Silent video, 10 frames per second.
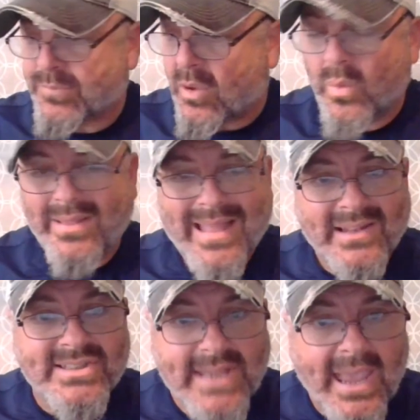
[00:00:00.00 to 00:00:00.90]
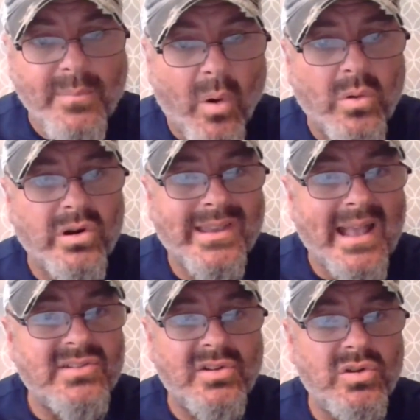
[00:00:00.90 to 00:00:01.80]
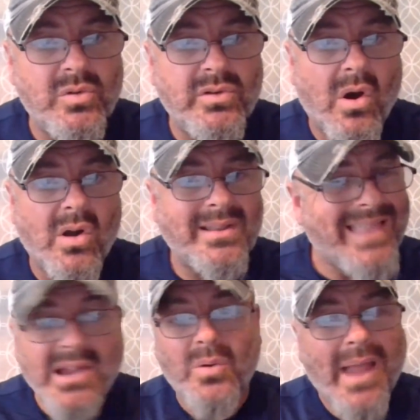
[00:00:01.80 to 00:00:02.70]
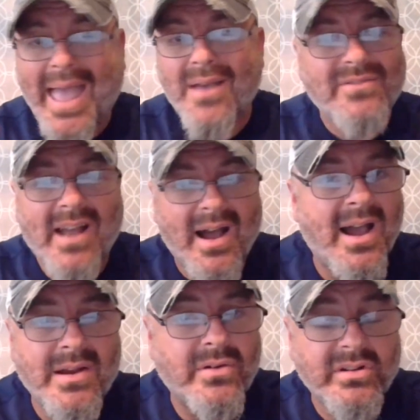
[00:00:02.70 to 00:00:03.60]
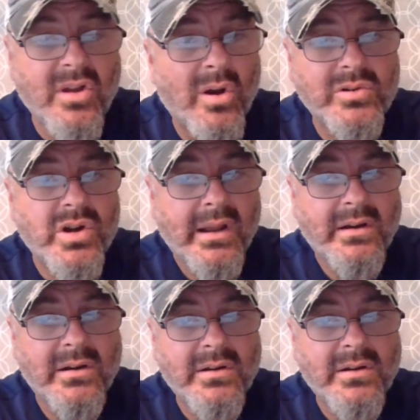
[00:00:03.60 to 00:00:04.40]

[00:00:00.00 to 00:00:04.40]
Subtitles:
when that same owner gets a new dog, they don't have to hire a dog trainer.